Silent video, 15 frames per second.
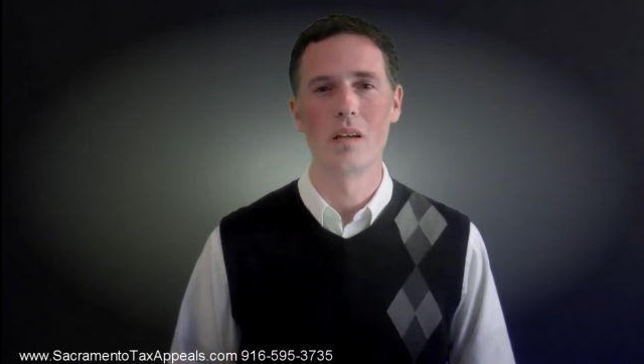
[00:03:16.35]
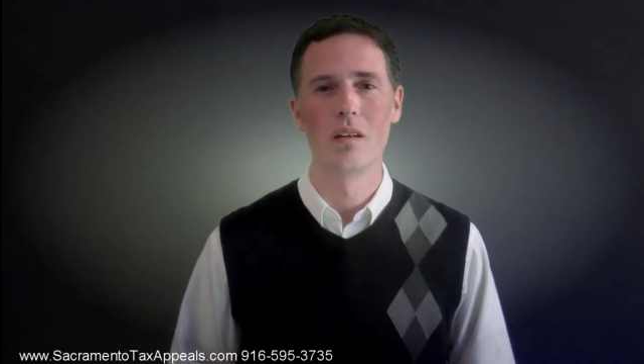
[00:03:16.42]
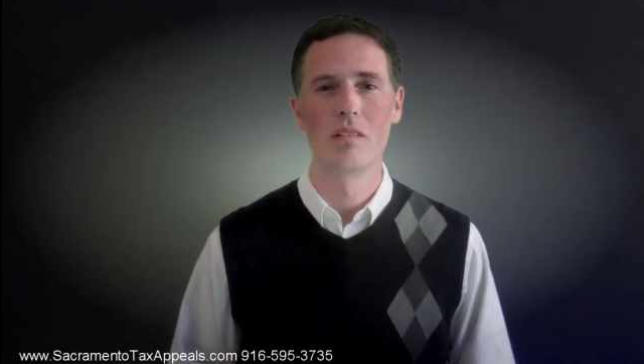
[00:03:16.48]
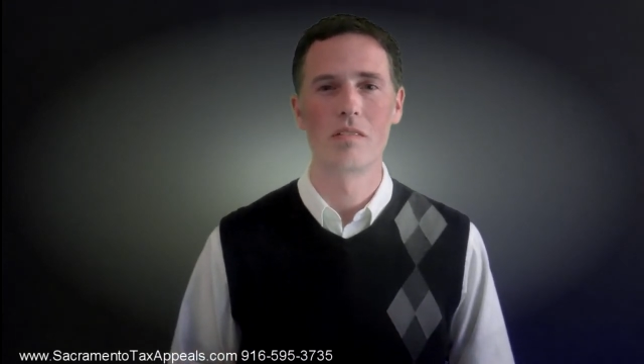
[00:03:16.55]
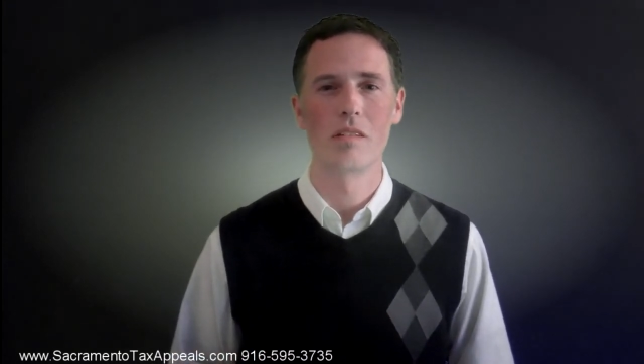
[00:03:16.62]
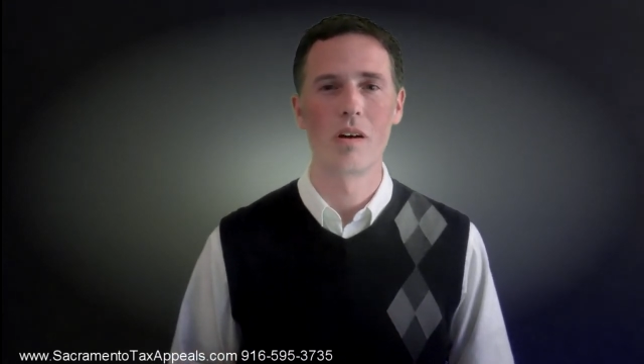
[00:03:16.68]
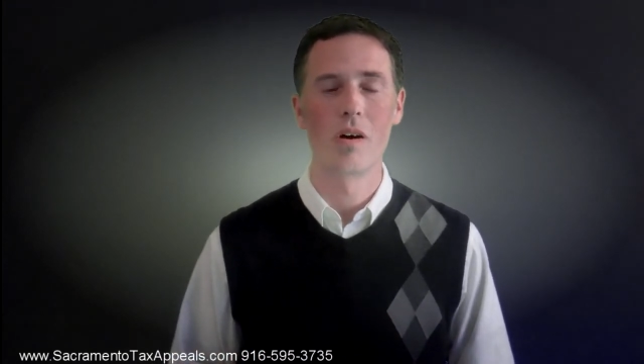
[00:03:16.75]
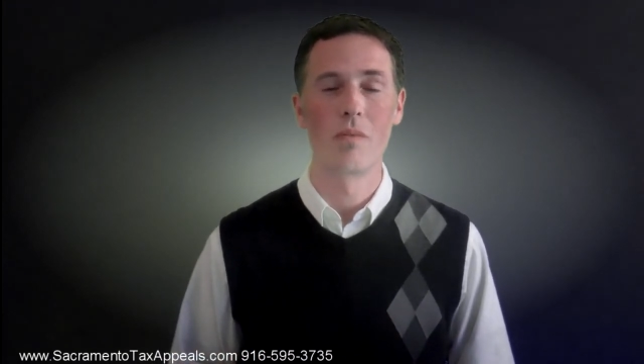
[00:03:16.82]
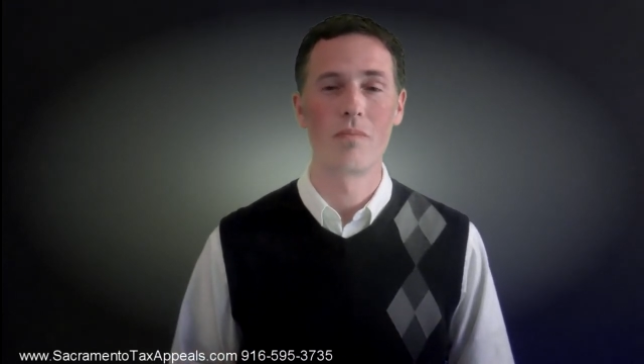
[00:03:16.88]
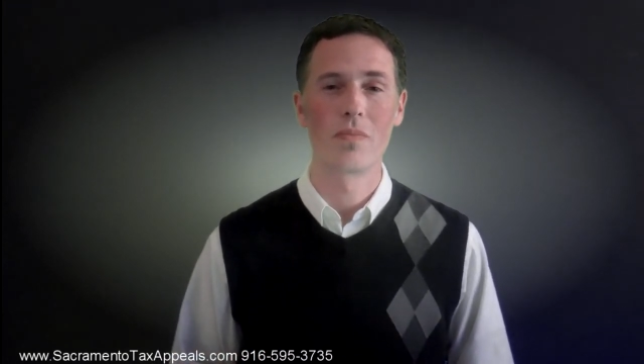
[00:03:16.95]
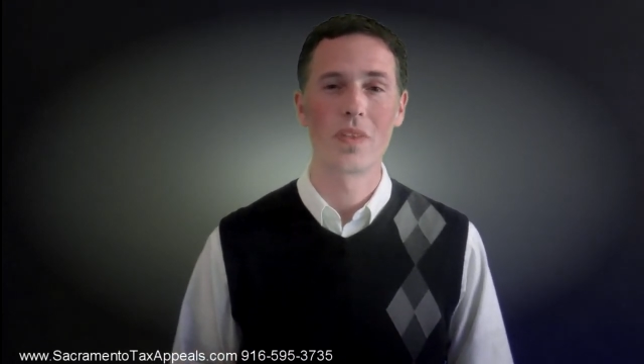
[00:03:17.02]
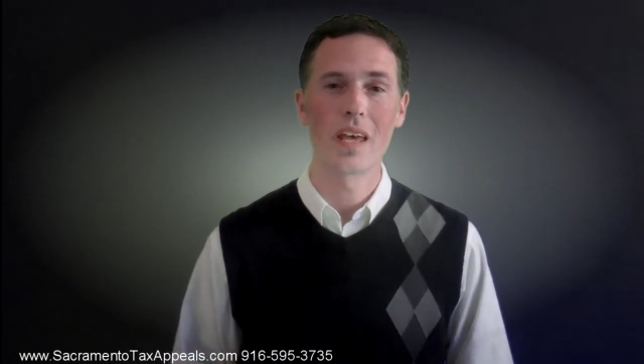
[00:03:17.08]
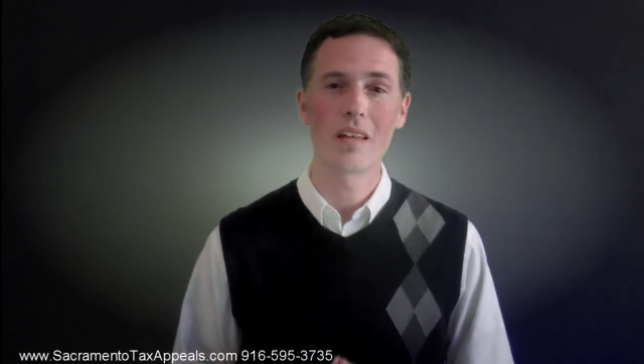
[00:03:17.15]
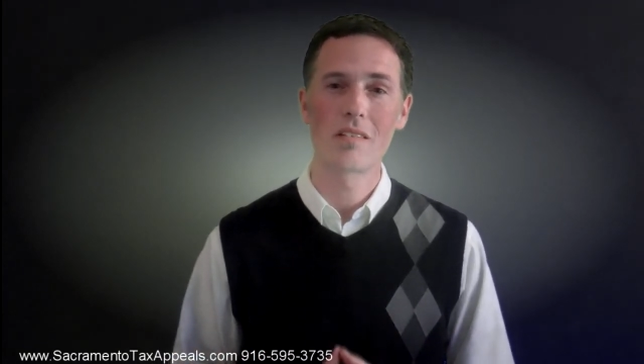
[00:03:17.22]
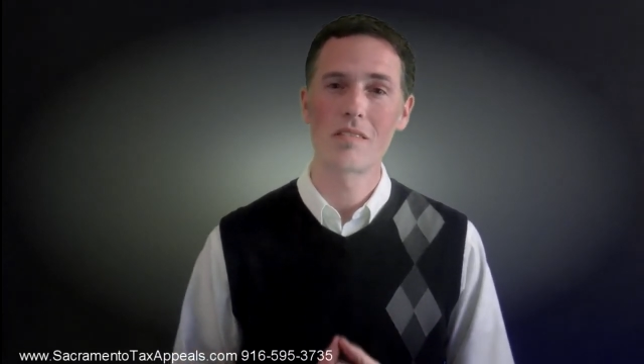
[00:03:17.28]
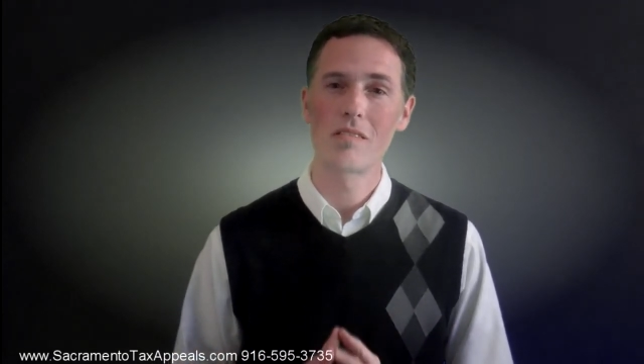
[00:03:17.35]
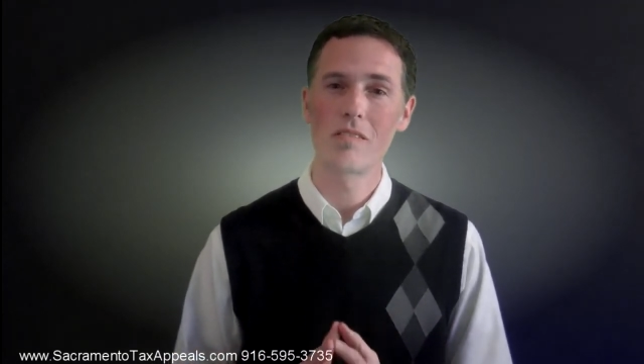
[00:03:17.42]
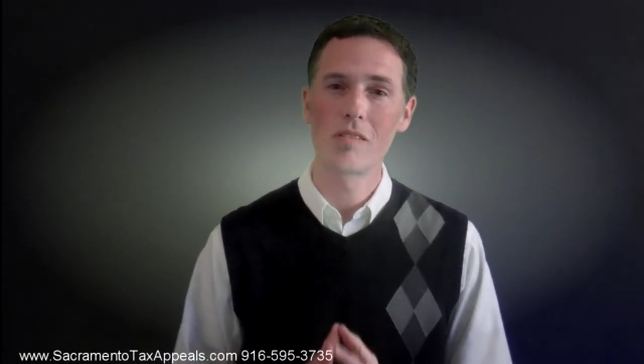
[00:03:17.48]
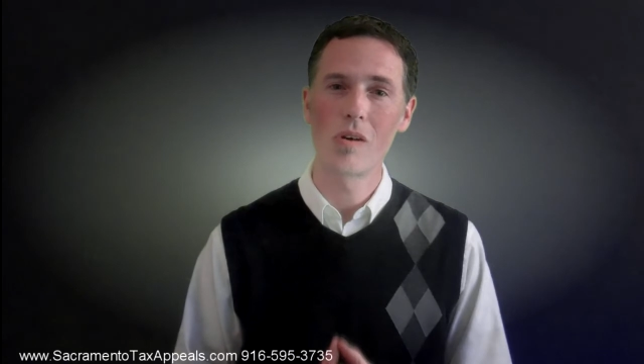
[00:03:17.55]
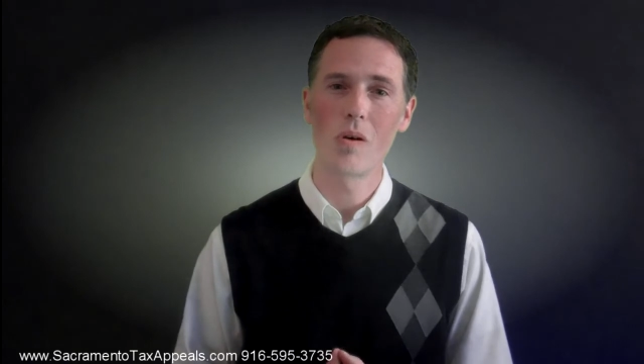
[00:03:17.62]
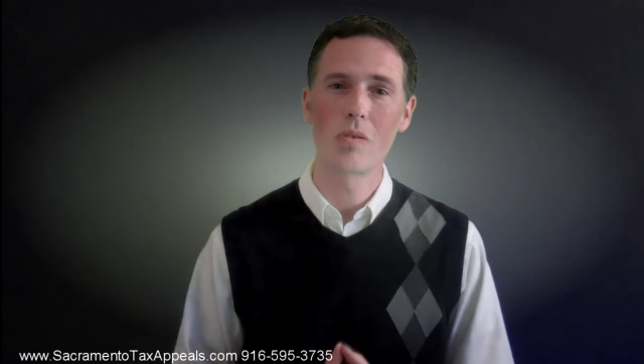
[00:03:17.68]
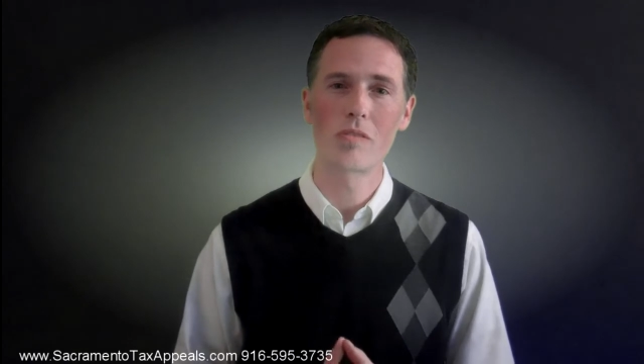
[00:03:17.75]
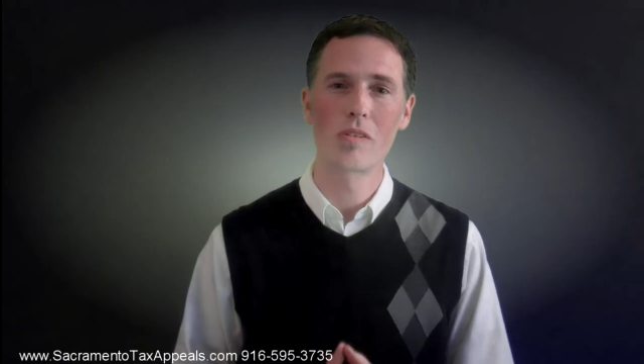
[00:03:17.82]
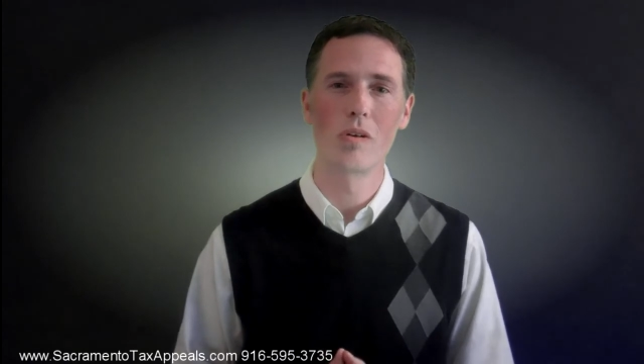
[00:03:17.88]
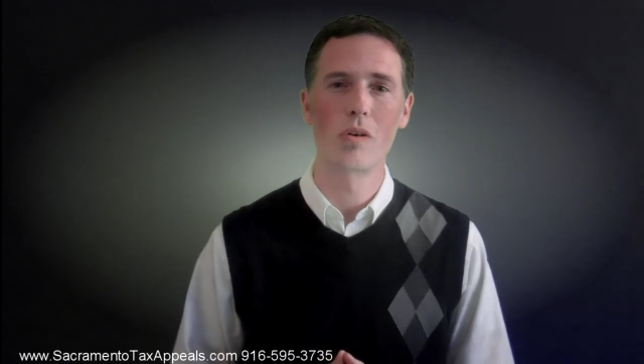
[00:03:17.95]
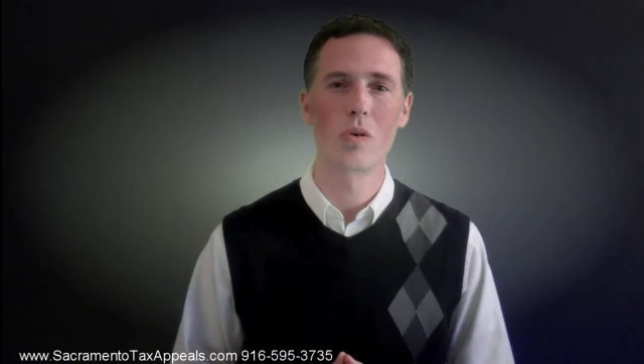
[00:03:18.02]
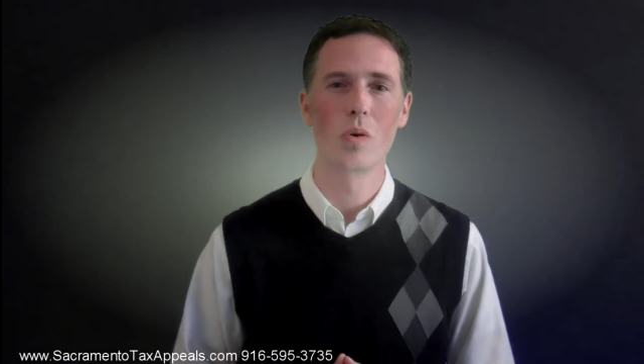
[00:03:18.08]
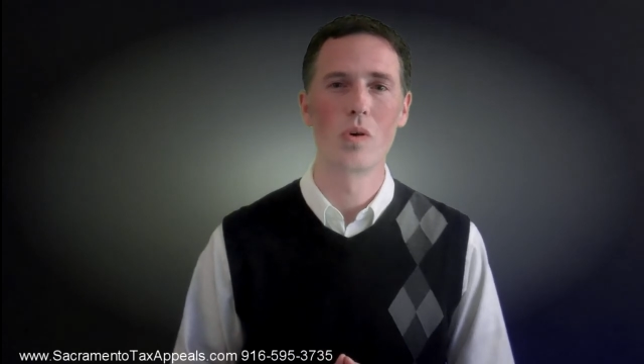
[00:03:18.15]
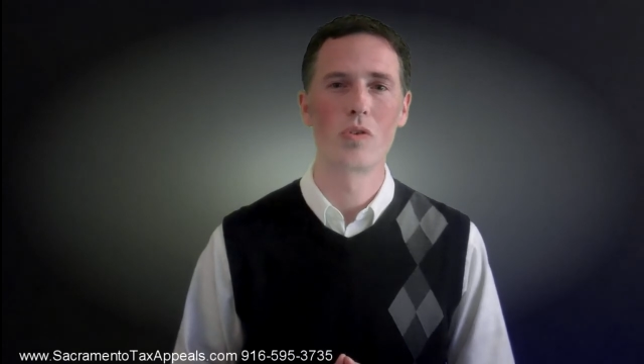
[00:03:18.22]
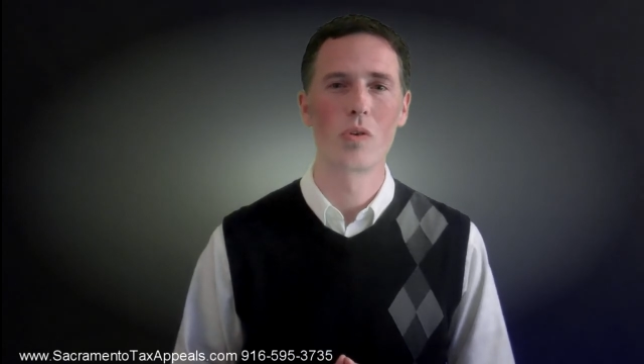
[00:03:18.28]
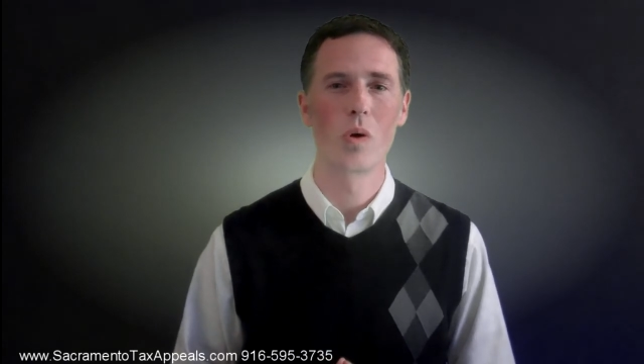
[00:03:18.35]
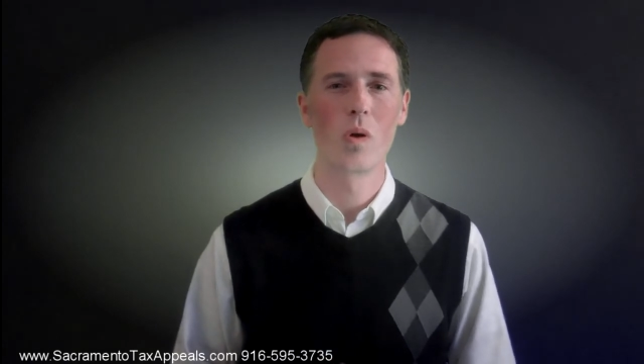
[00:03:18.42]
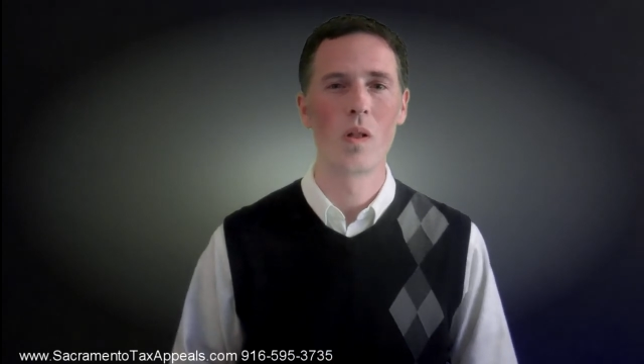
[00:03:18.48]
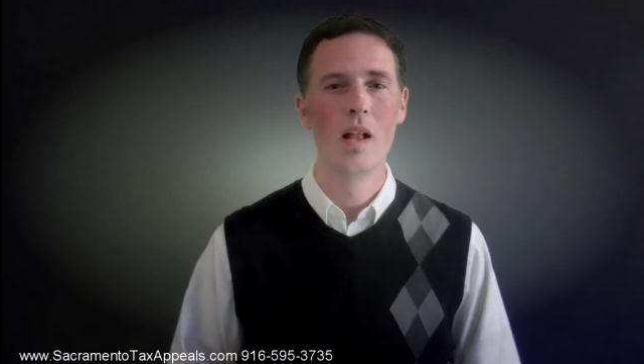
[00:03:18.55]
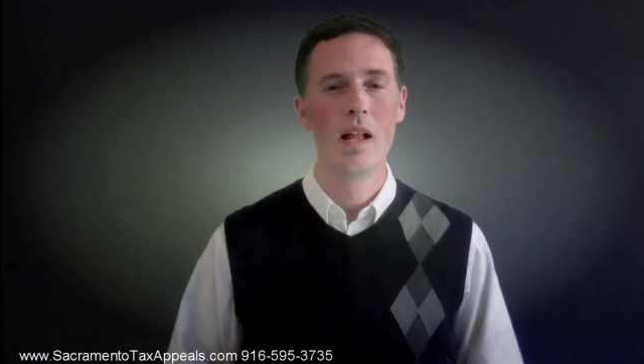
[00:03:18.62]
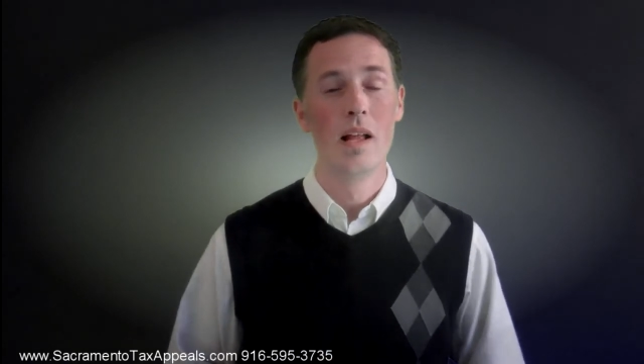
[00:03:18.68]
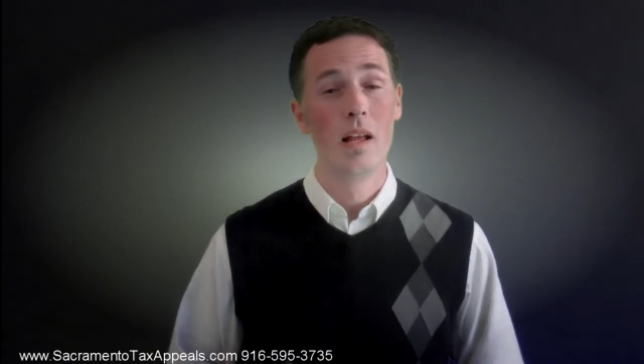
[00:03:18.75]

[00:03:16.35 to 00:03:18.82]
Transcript: And so that's so so crucial.